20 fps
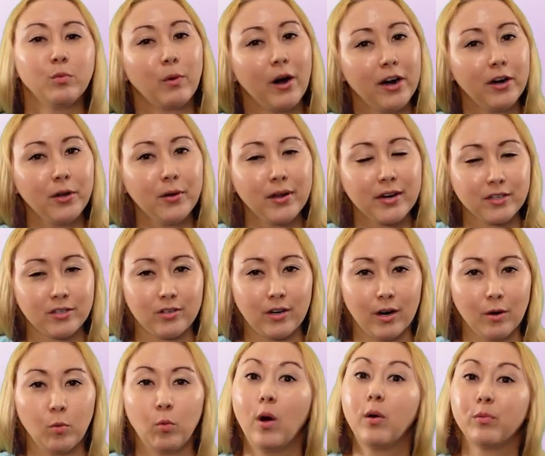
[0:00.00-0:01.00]
Where are you going to
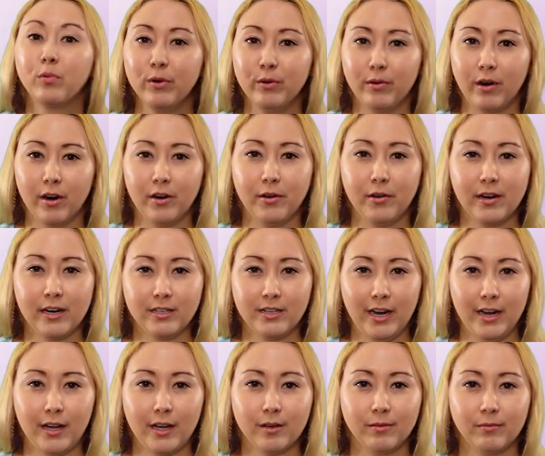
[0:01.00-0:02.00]
start? What route are you going to
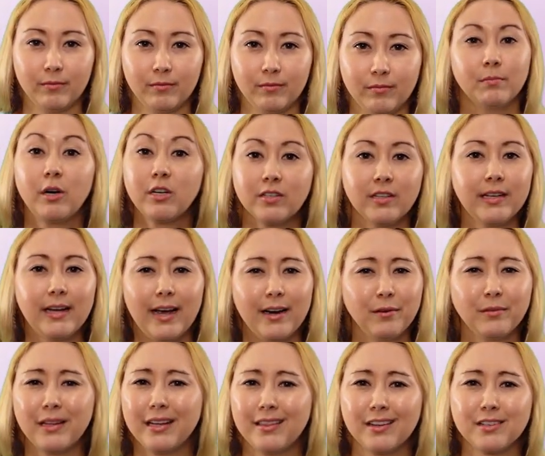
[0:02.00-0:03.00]
take? Personally, I
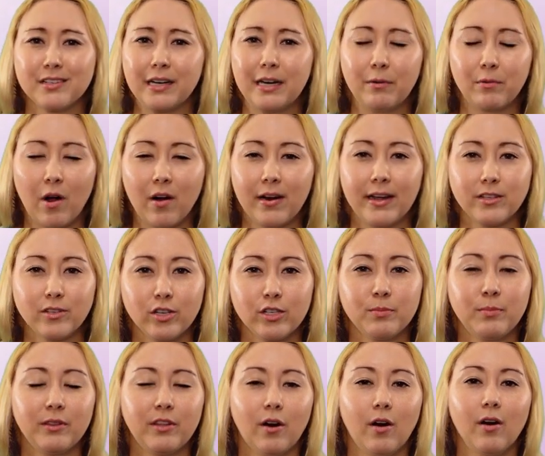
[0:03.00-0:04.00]
don't think there's any wrong answers,
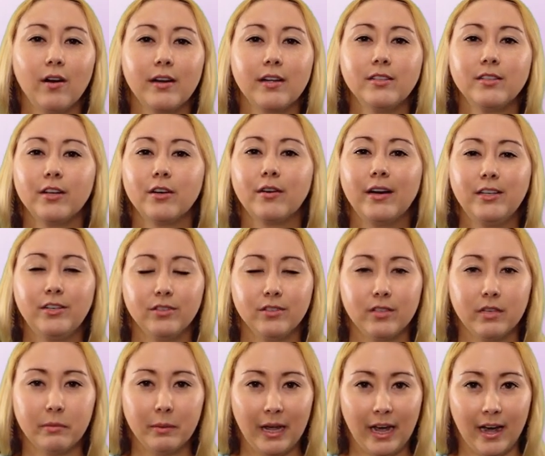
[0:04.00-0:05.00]
but there are considerations
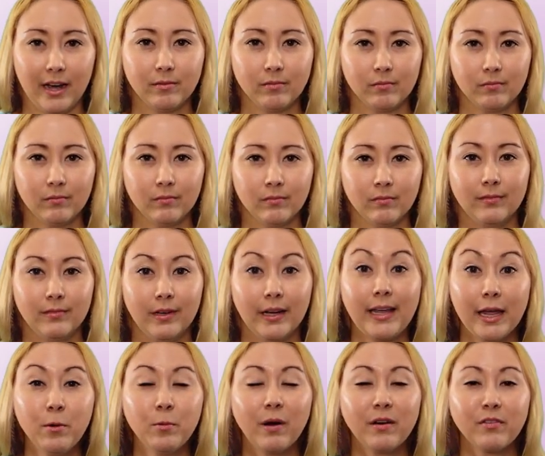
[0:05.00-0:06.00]
to be had. A
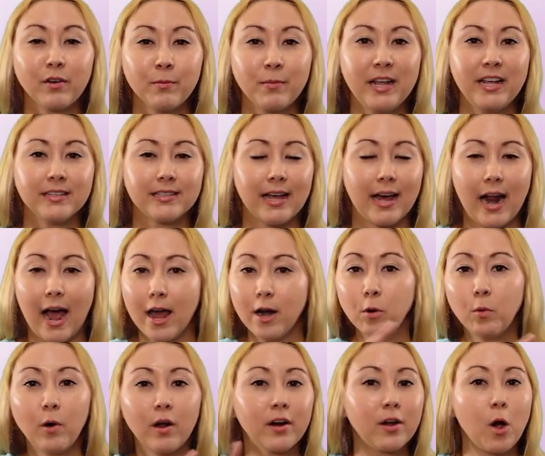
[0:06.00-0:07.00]
key one for me is that I
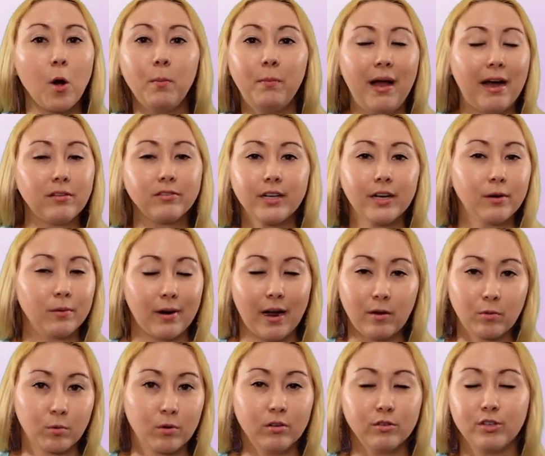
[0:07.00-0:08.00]
don't want to go bouncing
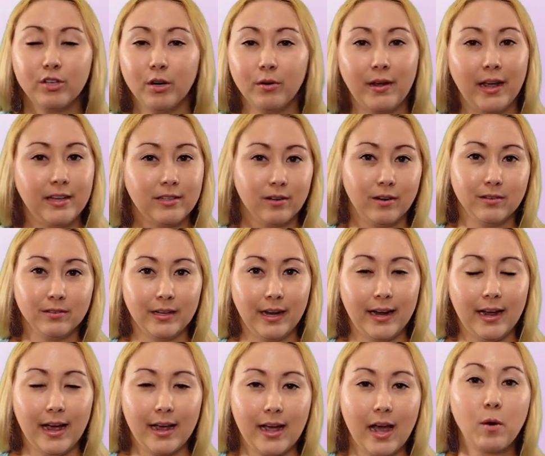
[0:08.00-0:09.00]
around World Showcase all
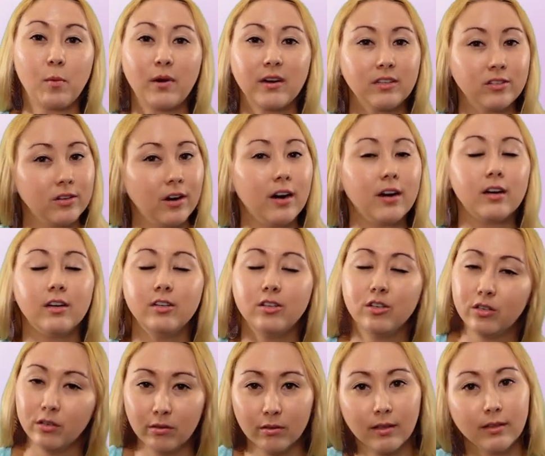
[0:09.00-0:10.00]
day. I kind of want to start and
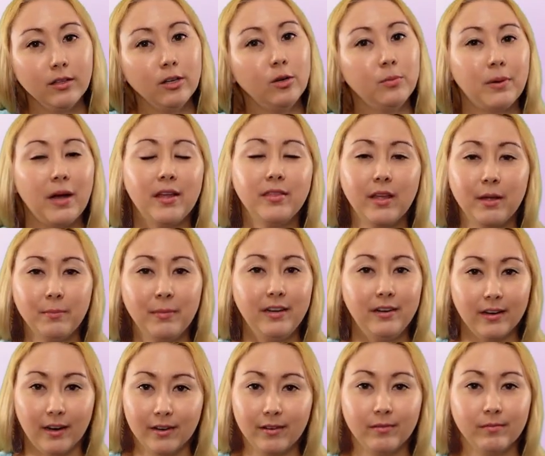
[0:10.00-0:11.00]
do the loop and then be
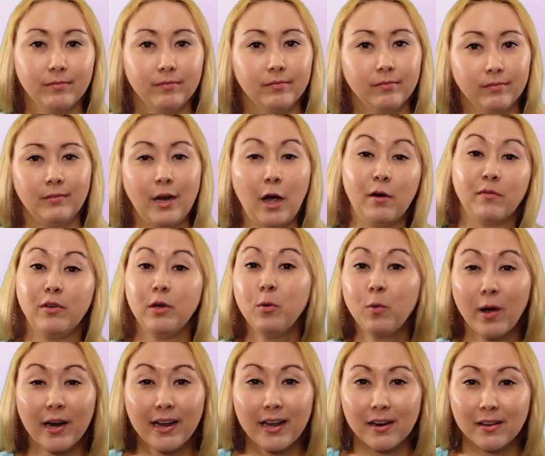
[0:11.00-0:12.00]
done. Now, if you
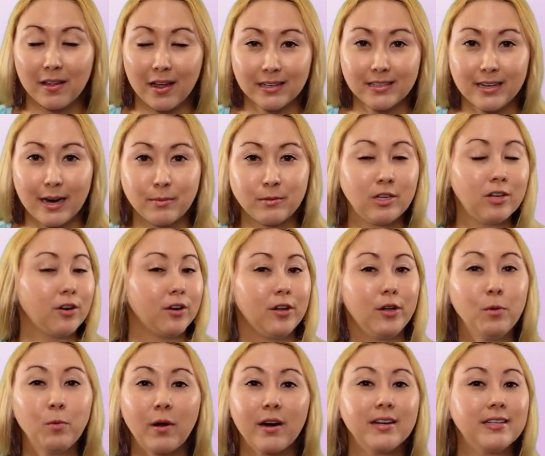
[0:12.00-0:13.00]
want to get a lot of steps in or
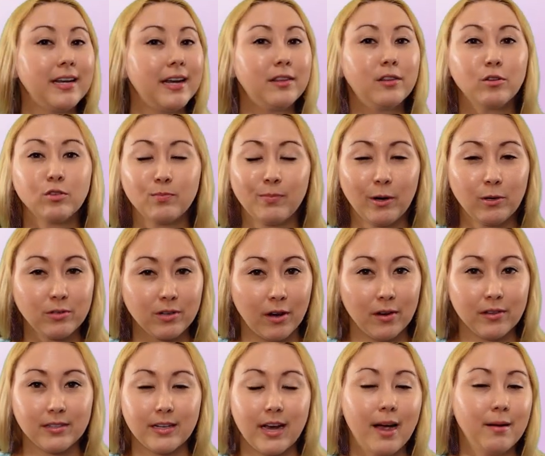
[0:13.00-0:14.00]
you want to take those boats all
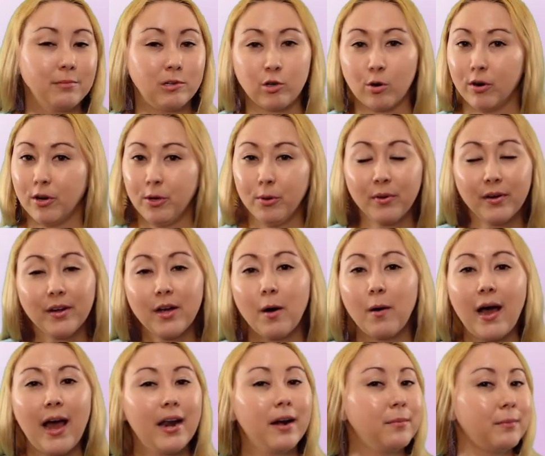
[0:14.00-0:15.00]
the time, sure, you can go
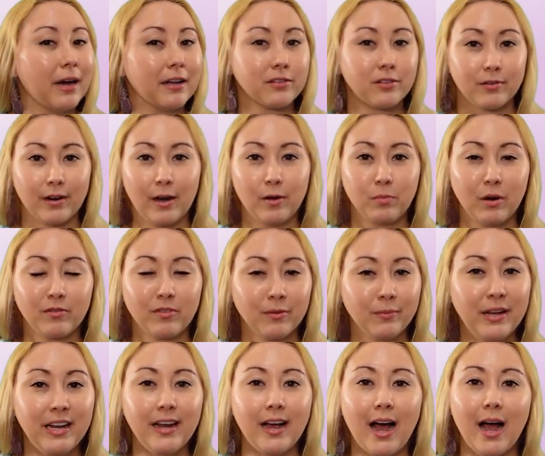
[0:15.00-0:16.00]
ahead and bounce around. But for
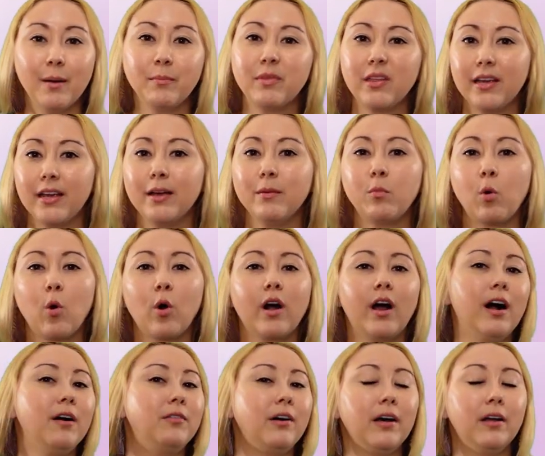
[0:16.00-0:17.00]
me, I'm thinking more
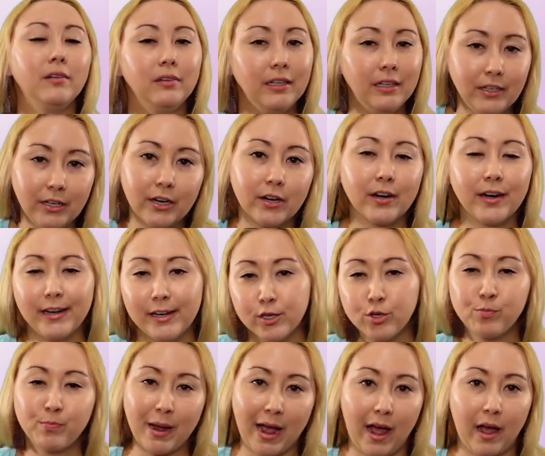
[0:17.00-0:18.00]
of a
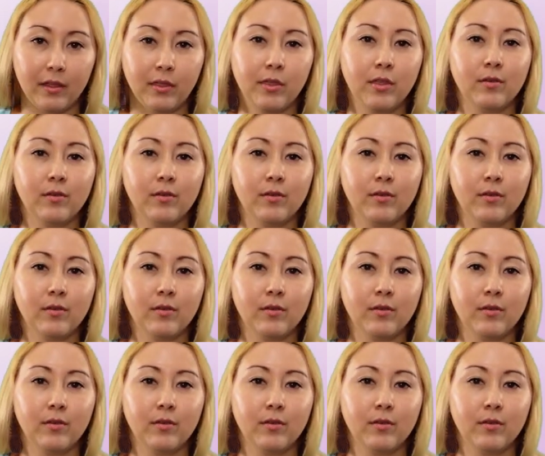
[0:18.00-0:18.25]
linear-ish path.